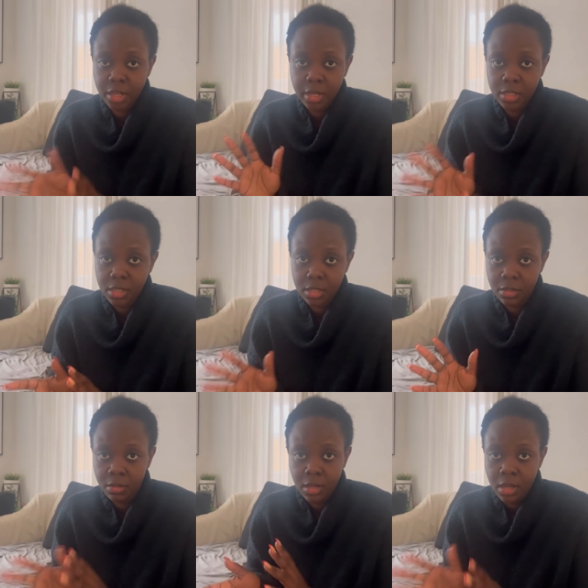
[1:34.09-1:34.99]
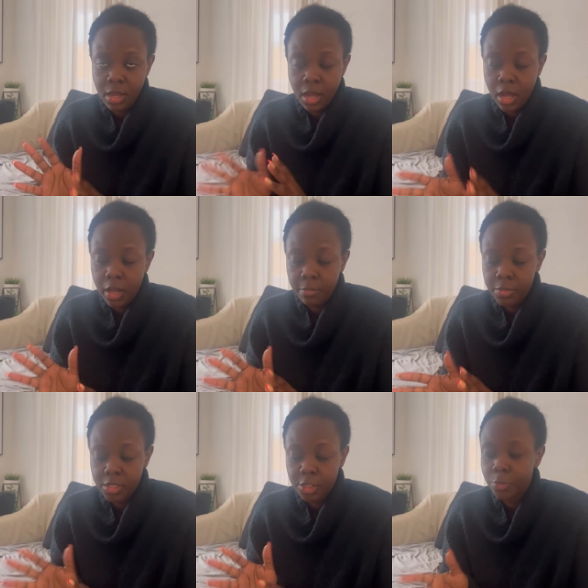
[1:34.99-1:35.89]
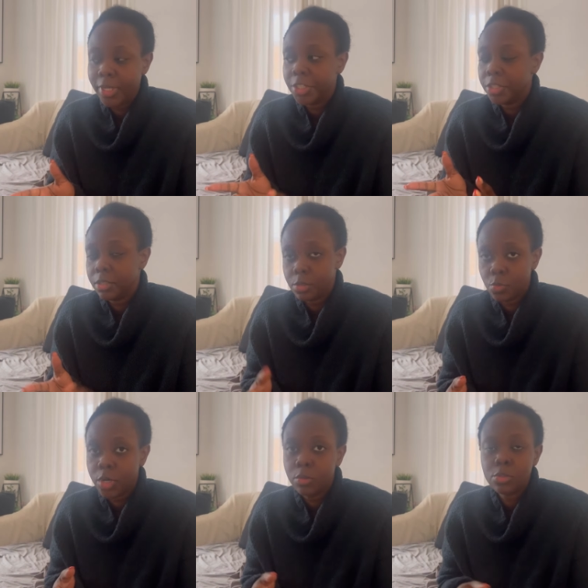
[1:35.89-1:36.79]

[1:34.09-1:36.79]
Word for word: curtain um, situation as well.